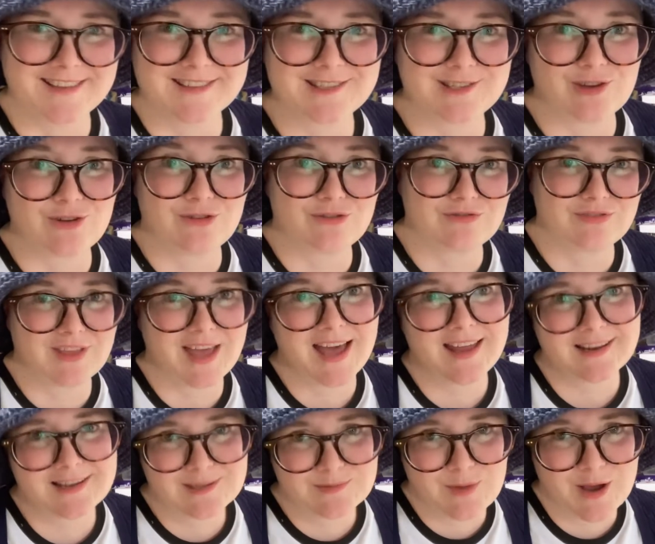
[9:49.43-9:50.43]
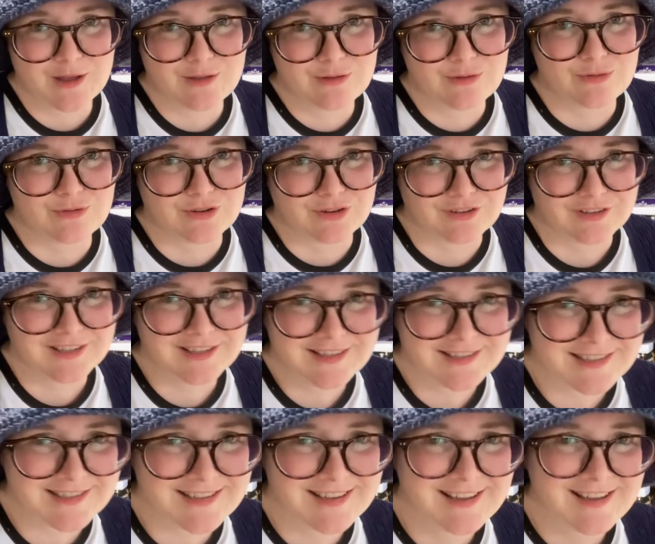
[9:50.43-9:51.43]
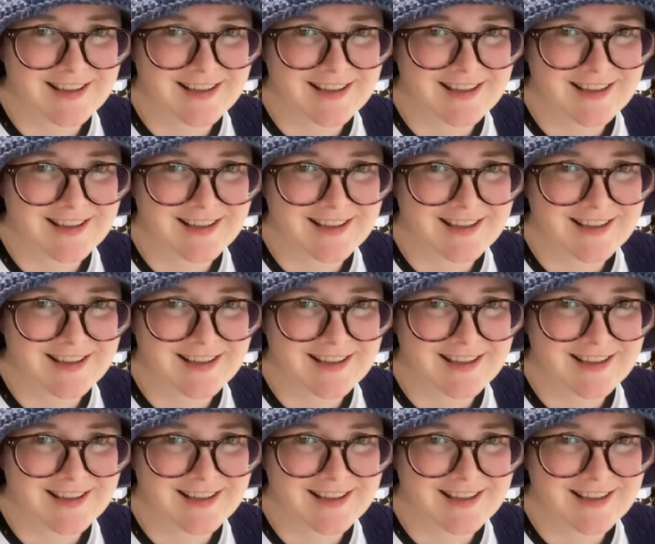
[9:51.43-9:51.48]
So that is my thought on it.